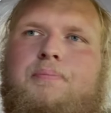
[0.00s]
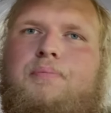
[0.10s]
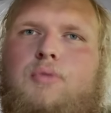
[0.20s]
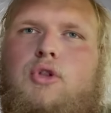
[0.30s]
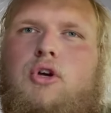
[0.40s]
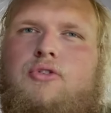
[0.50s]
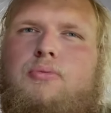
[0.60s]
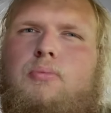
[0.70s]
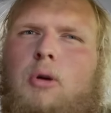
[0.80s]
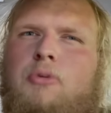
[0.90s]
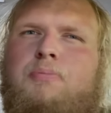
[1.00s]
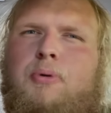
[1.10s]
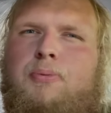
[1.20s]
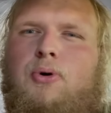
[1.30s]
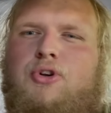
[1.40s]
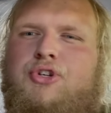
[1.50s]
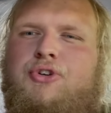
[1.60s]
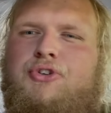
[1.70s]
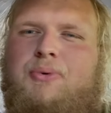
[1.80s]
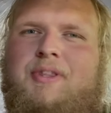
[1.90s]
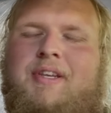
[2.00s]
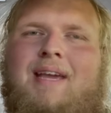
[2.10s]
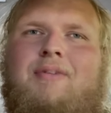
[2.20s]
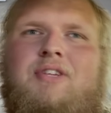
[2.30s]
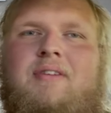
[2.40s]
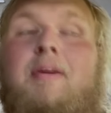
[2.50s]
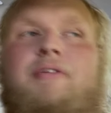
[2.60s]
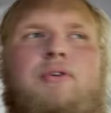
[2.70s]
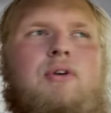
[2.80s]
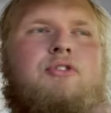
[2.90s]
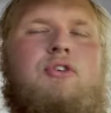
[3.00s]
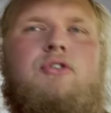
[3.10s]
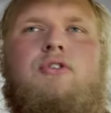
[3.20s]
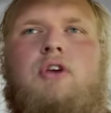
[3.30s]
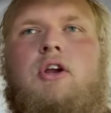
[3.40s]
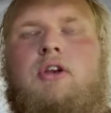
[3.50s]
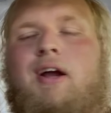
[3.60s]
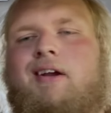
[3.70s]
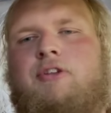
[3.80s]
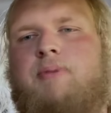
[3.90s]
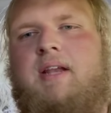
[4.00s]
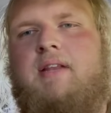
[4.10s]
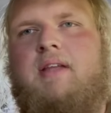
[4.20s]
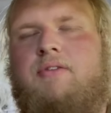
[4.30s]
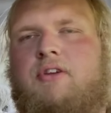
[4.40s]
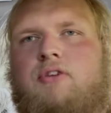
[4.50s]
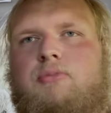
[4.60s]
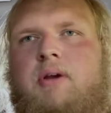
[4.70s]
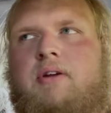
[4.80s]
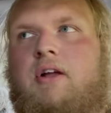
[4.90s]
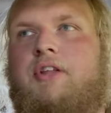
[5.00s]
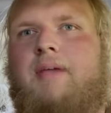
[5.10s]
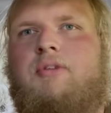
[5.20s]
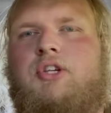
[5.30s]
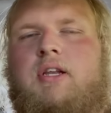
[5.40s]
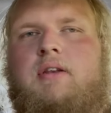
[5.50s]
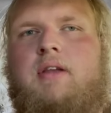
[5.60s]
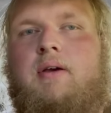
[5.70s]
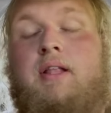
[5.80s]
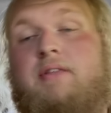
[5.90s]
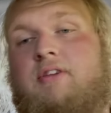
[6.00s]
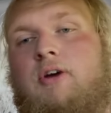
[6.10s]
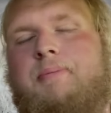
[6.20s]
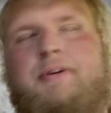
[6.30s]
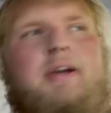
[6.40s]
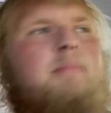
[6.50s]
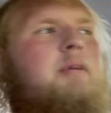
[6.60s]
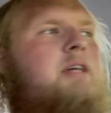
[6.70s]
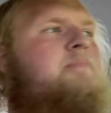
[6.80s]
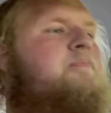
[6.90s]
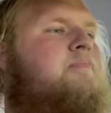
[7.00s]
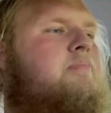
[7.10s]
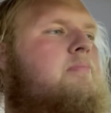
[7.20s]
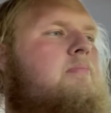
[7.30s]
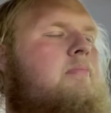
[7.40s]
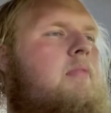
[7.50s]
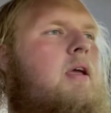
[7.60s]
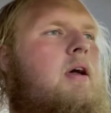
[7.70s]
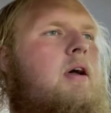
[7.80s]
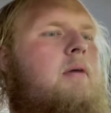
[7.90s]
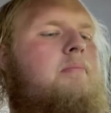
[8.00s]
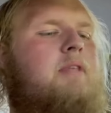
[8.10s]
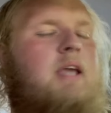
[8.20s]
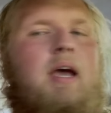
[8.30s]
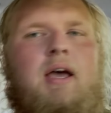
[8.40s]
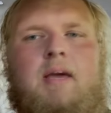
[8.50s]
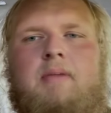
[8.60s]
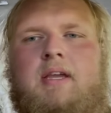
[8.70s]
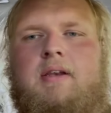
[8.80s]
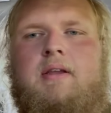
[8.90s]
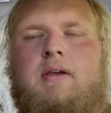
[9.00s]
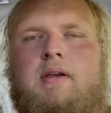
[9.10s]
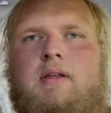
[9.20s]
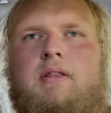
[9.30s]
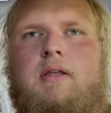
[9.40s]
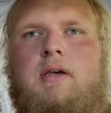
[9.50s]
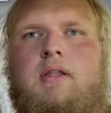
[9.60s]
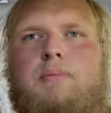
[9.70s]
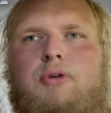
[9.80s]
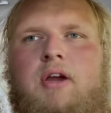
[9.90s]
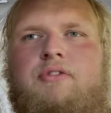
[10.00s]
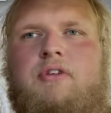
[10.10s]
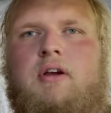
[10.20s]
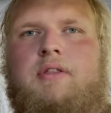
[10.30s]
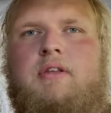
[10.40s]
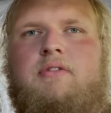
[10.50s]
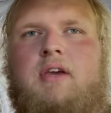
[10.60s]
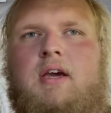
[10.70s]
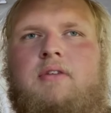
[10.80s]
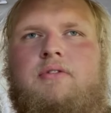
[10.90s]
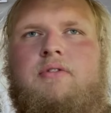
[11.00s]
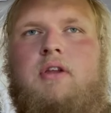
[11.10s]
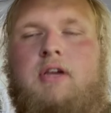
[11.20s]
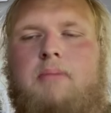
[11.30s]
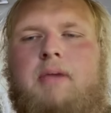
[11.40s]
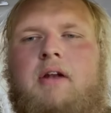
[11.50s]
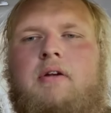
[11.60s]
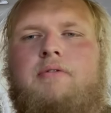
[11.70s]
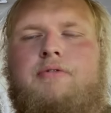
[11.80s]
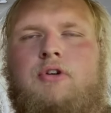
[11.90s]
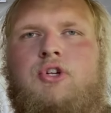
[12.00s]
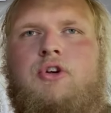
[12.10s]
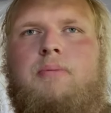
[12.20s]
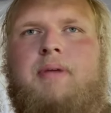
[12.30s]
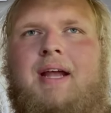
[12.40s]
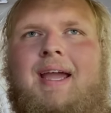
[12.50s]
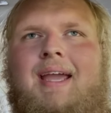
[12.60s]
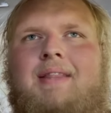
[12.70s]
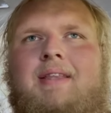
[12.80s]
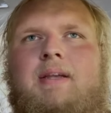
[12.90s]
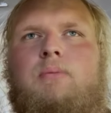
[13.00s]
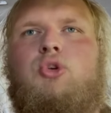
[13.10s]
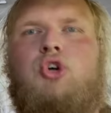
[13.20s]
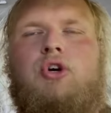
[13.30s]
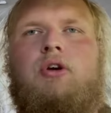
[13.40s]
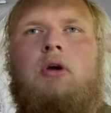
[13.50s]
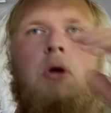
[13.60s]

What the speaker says: looks almost proportional to what the damage is. I mean, of course, you're not going to spend $8,000 repairing hail damage, and at least I hope you're not. But, yeah, I mean, the pricing on these guys, they're getting better for sure, but I hate that it took